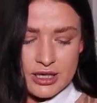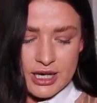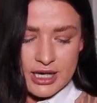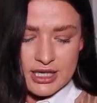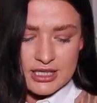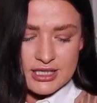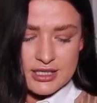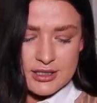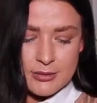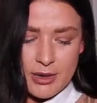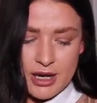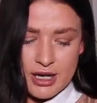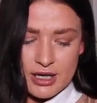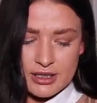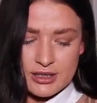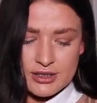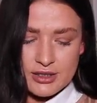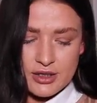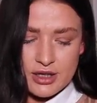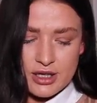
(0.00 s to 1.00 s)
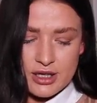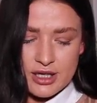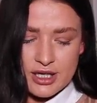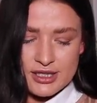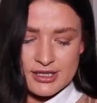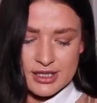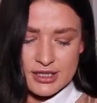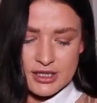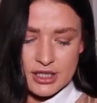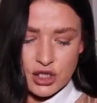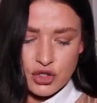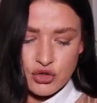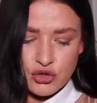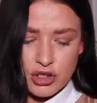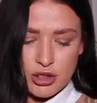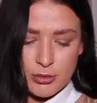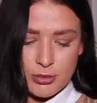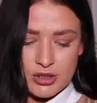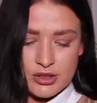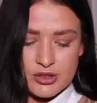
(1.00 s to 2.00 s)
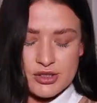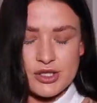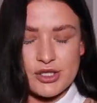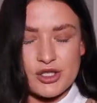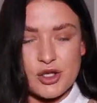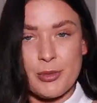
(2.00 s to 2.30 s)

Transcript: endomide aesthetic treatments.